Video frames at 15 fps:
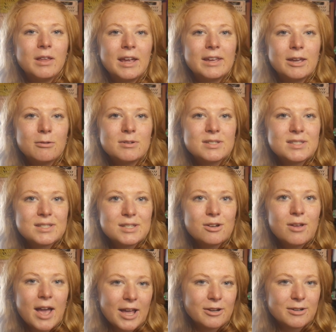like it was
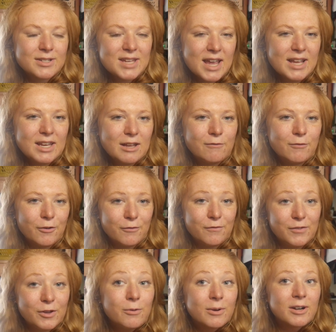still entertaining for
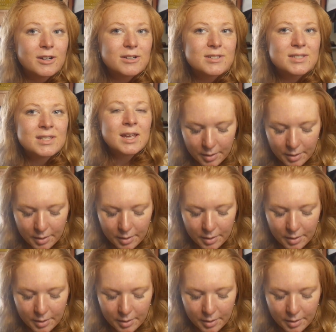viewers.